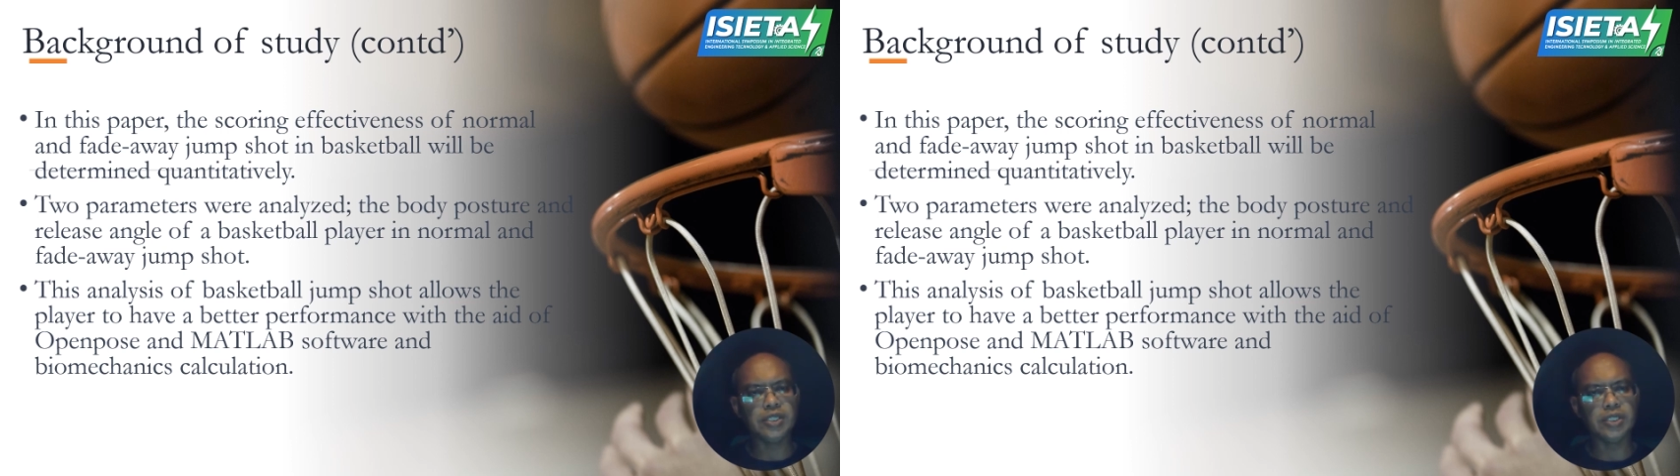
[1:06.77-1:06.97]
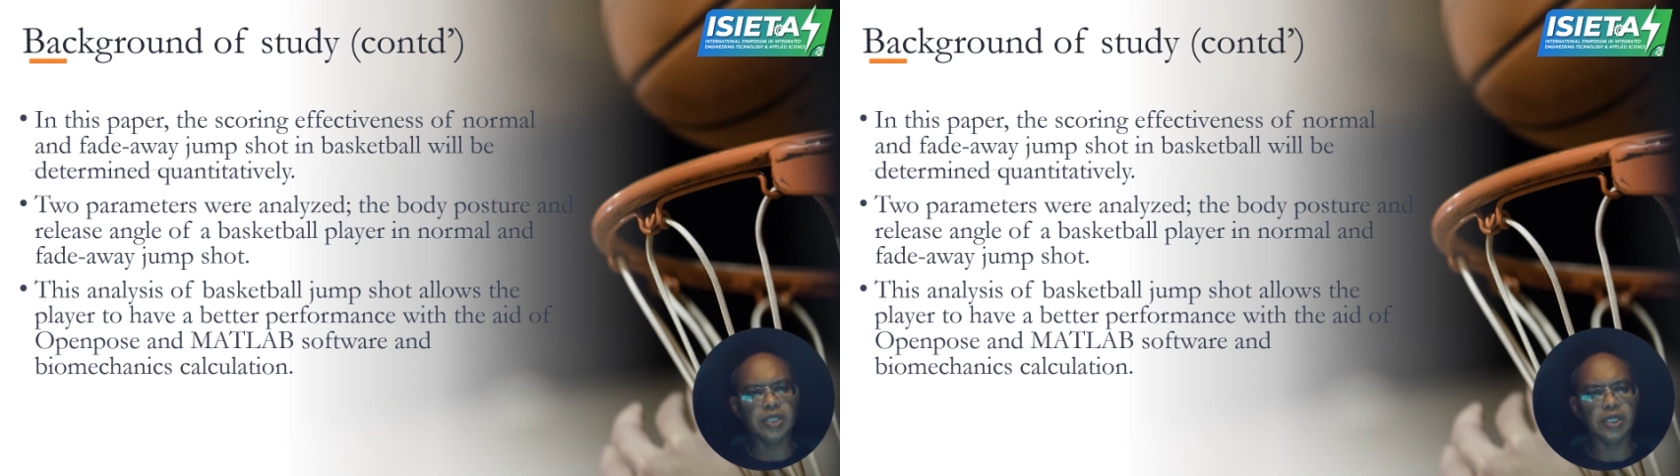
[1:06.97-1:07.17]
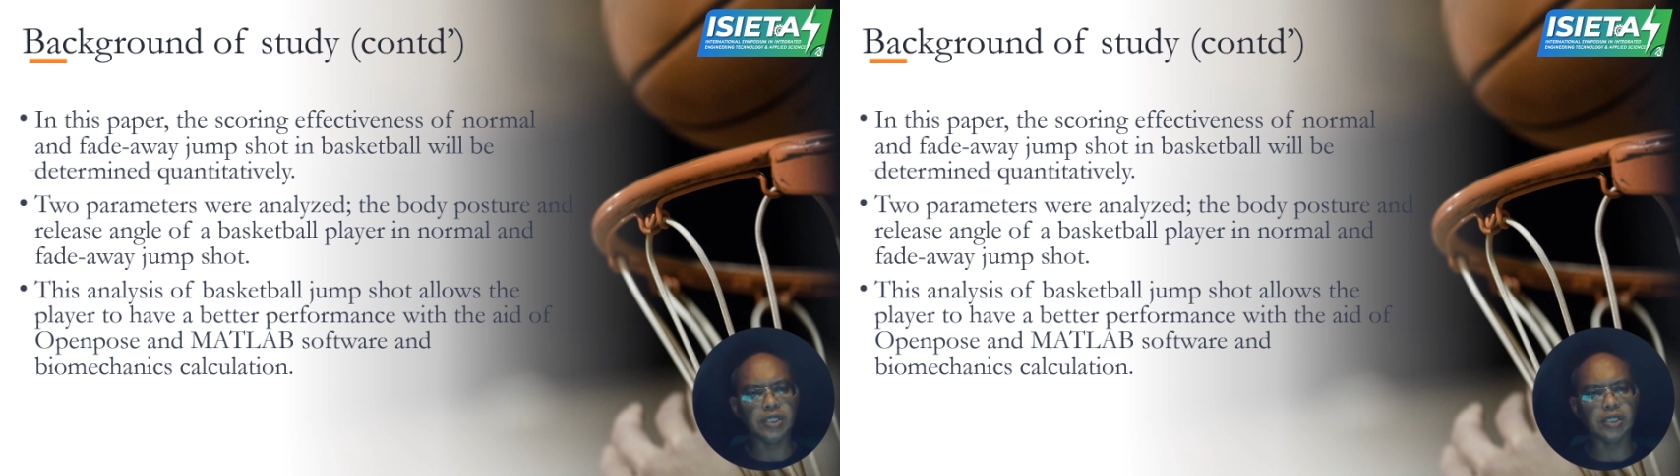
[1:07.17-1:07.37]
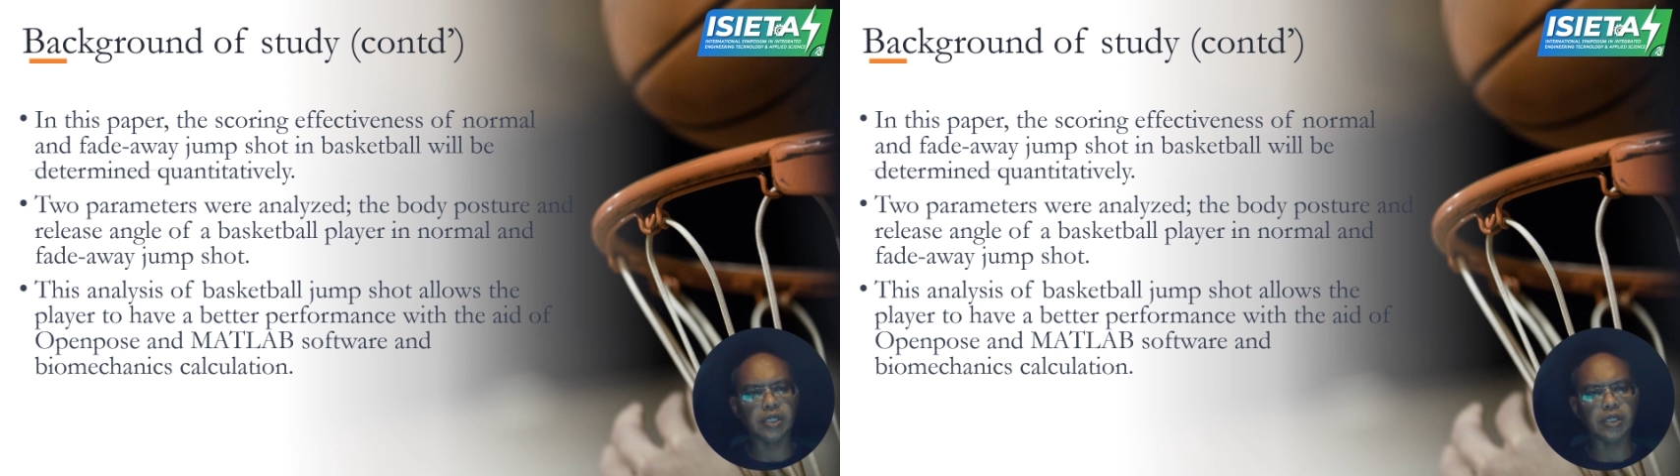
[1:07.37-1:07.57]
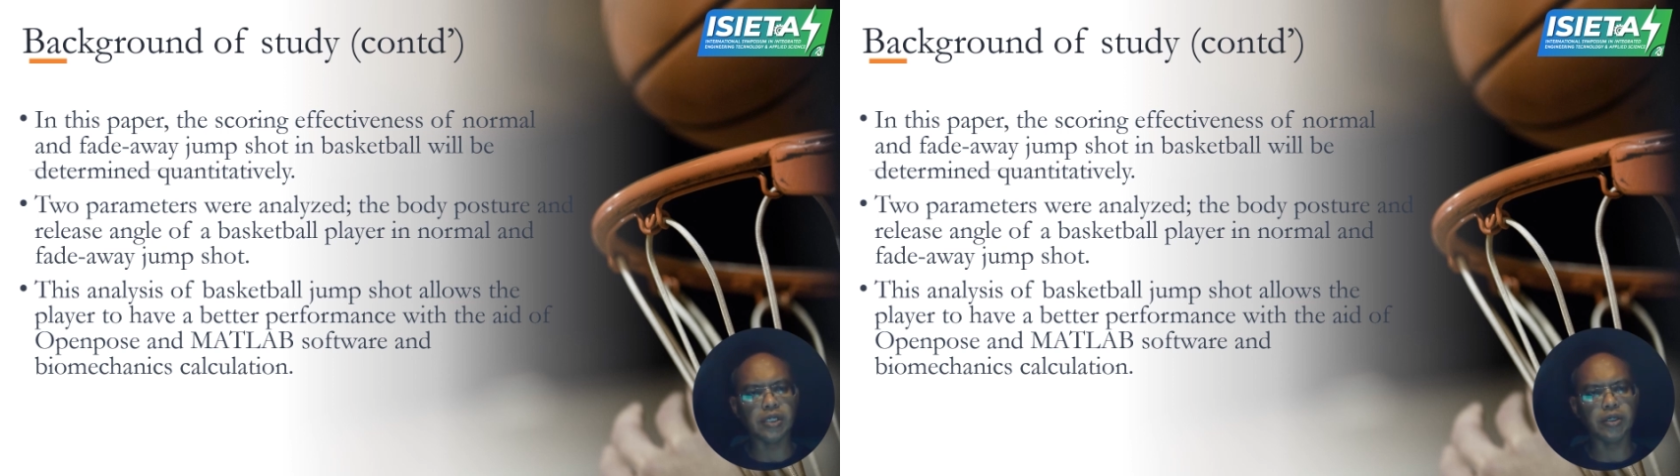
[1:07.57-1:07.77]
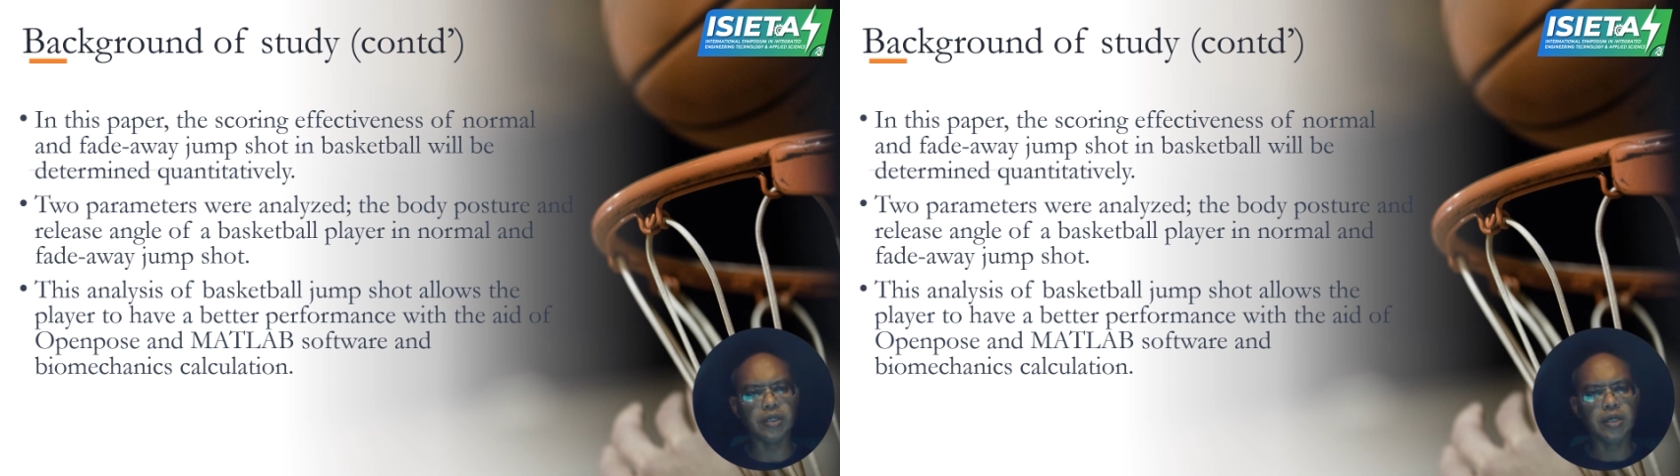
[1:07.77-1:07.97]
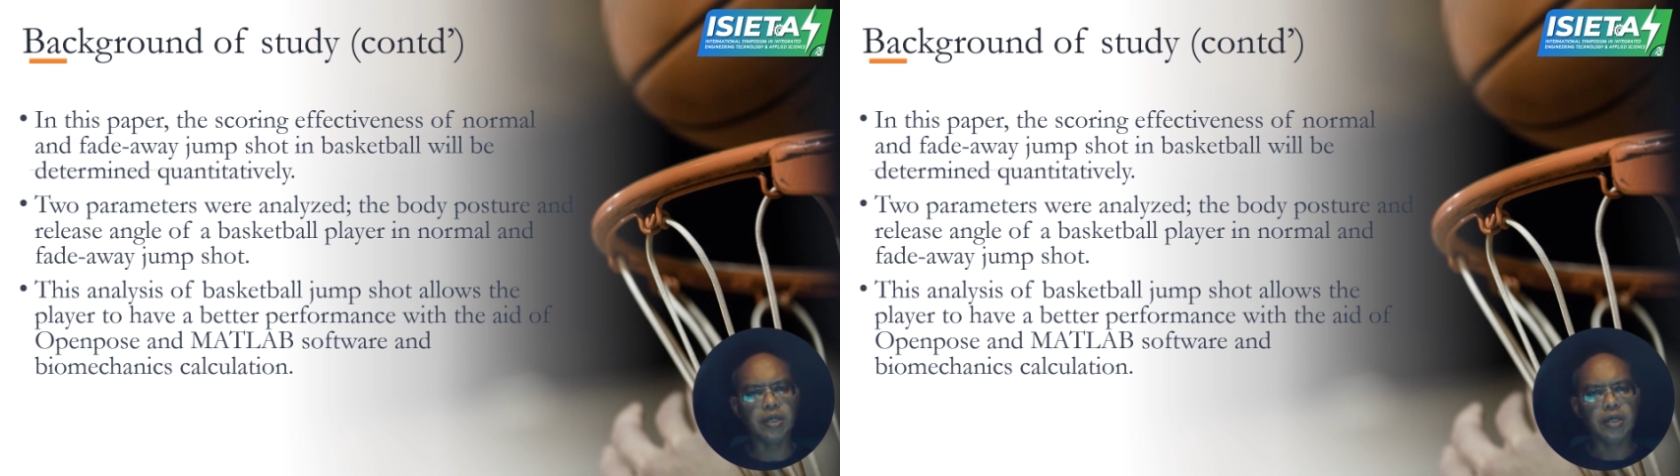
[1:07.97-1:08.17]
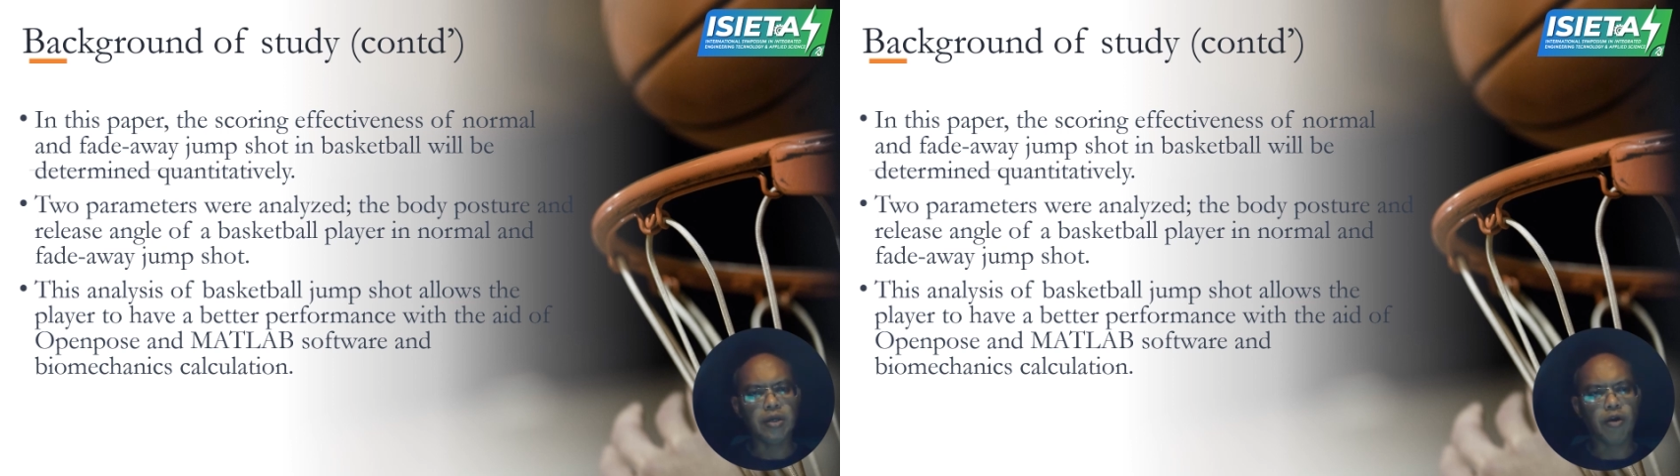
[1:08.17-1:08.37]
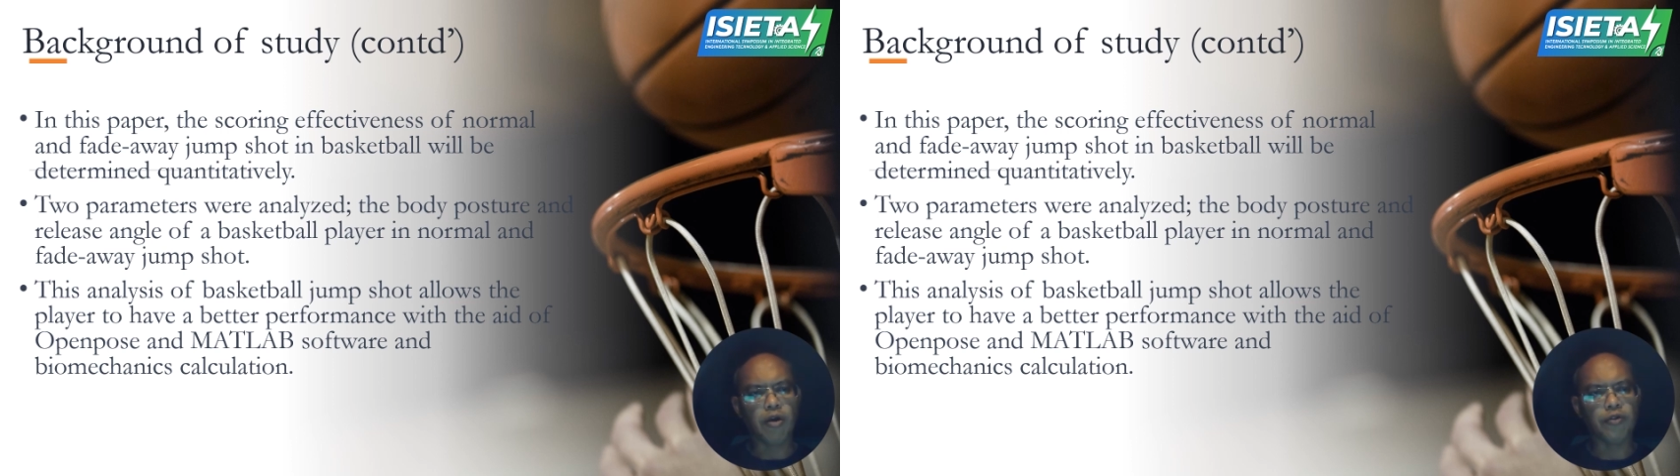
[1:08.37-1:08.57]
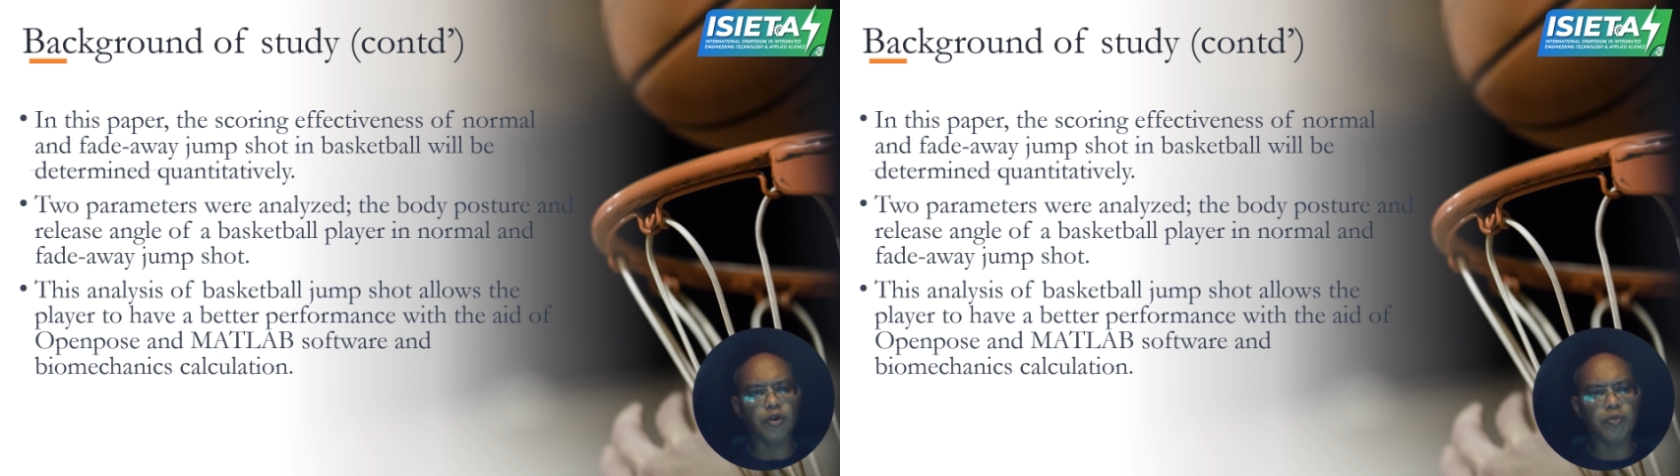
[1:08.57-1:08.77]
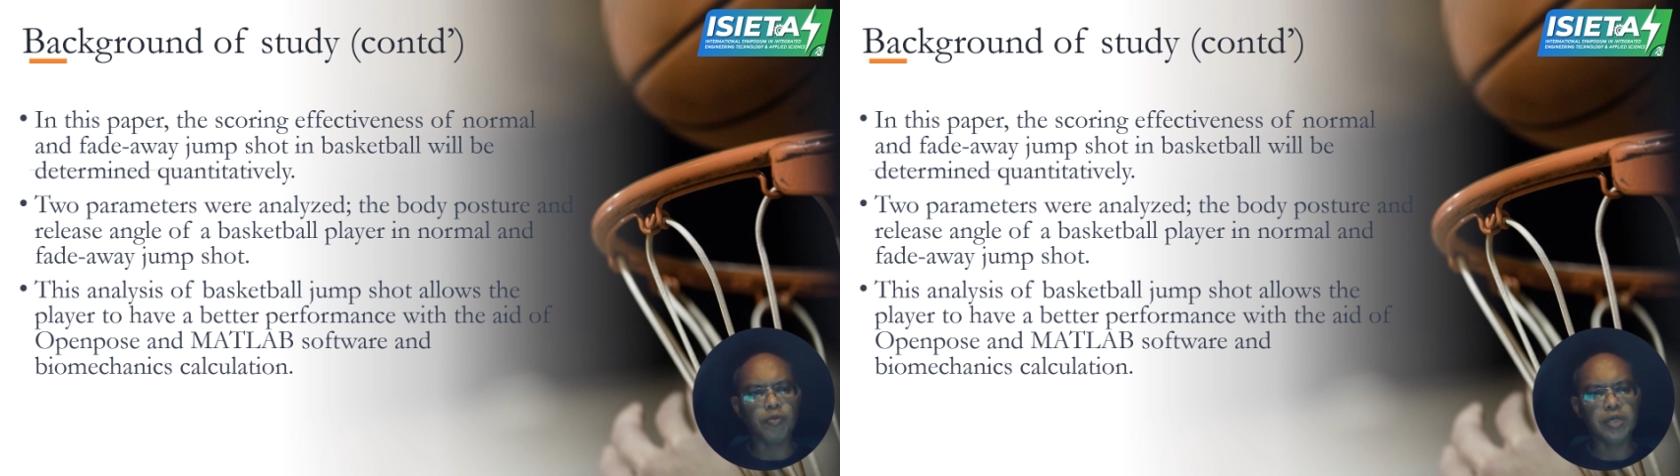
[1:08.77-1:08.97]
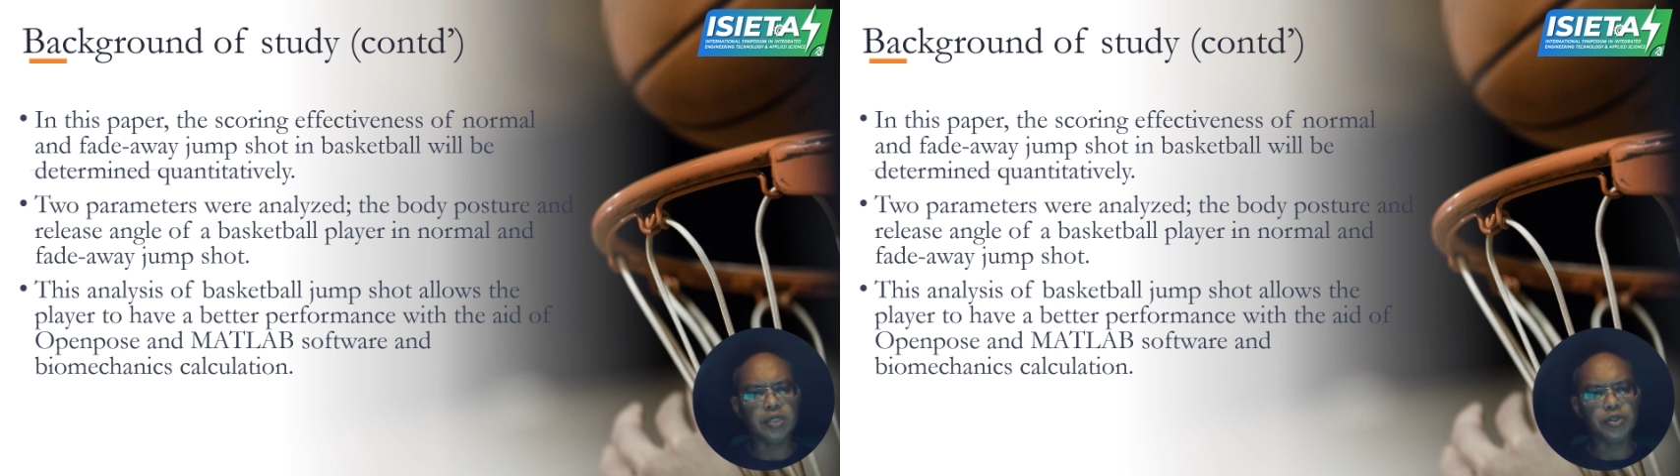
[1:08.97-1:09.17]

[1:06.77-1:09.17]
of normal